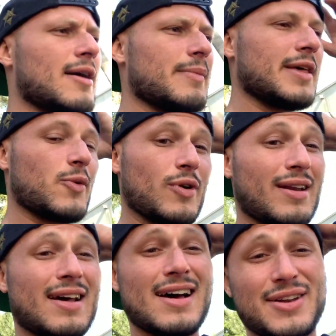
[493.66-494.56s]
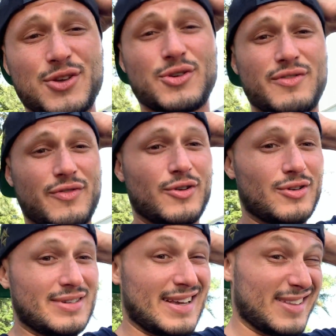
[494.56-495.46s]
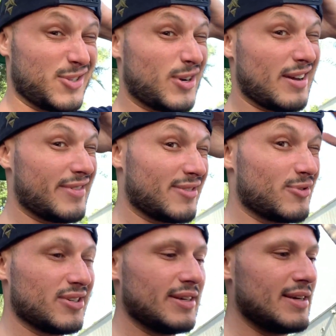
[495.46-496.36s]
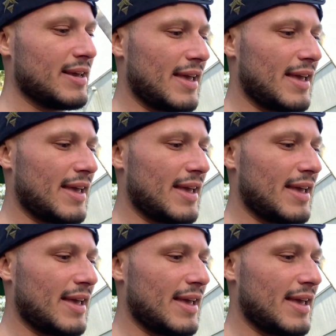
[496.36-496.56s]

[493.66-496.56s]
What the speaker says: they were not good for daily driving, really,